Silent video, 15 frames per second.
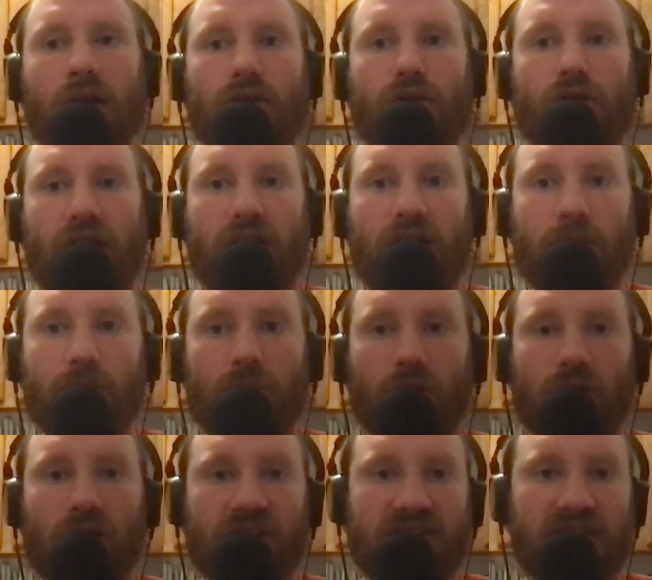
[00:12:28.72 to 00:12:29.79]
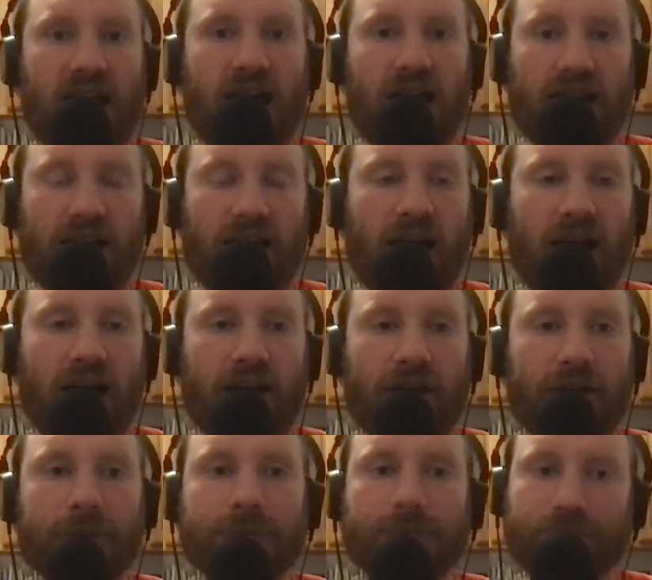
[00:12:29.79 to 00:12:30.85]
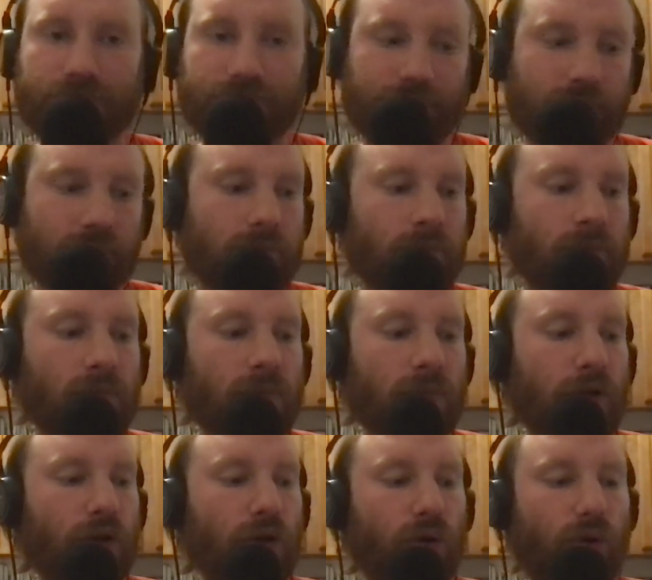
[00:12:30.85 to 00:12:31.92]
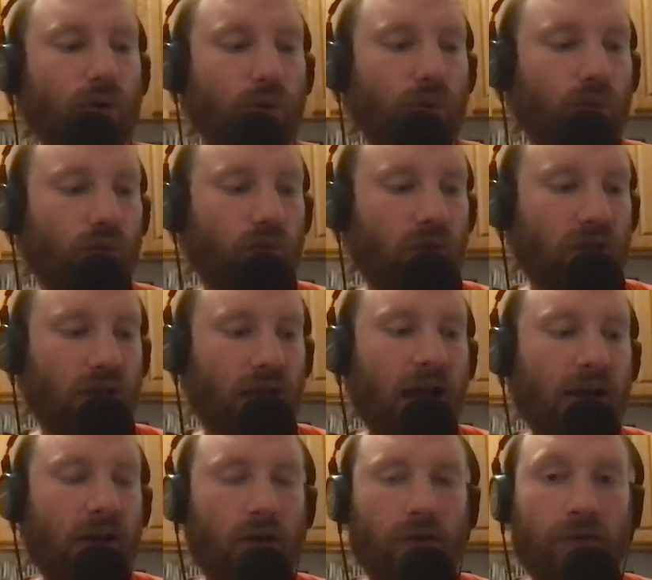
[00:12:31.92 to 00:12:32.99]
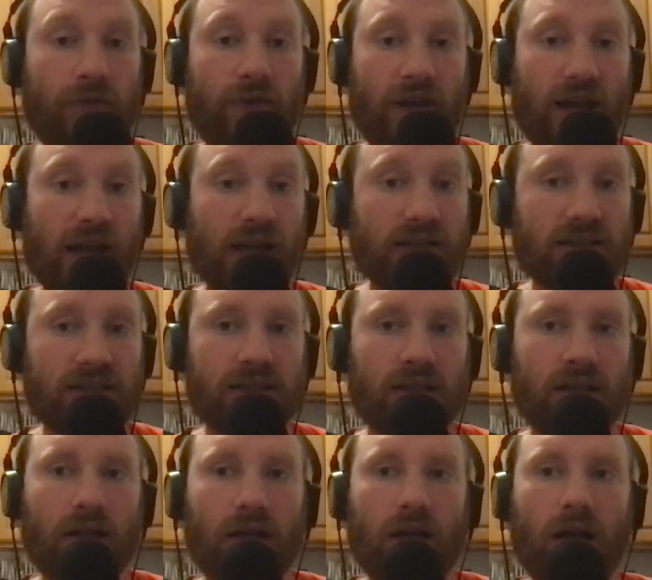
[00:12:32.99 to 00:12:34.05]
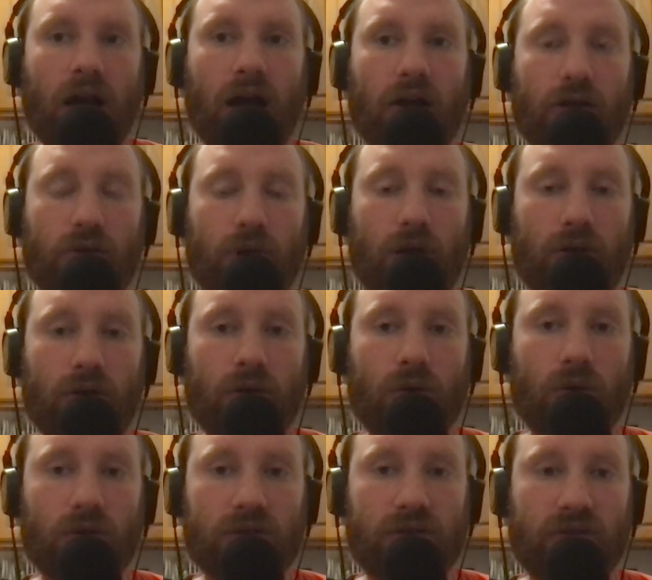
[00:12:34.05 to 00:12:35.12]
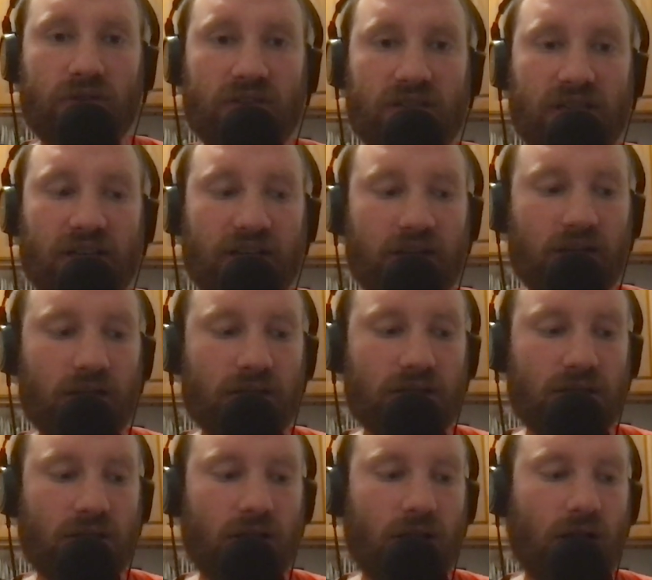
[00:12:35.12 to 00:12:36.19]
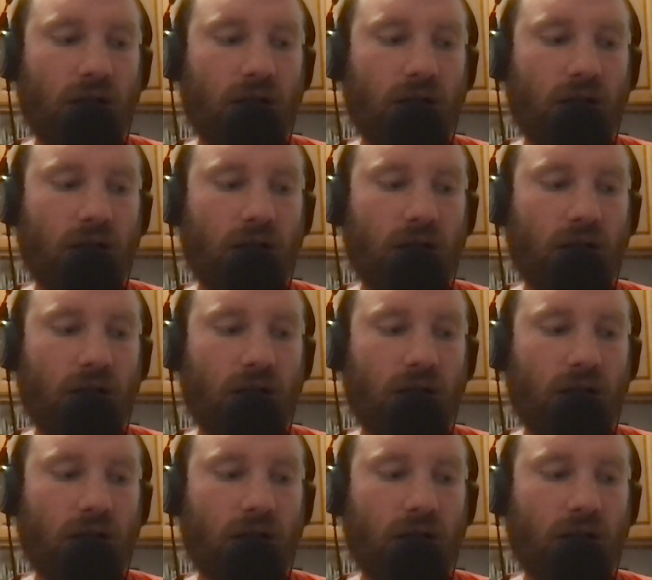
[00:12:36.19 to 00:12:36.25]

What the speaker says: Craig Kimbrel is not a guy who relied on finesse throughout the course of his years.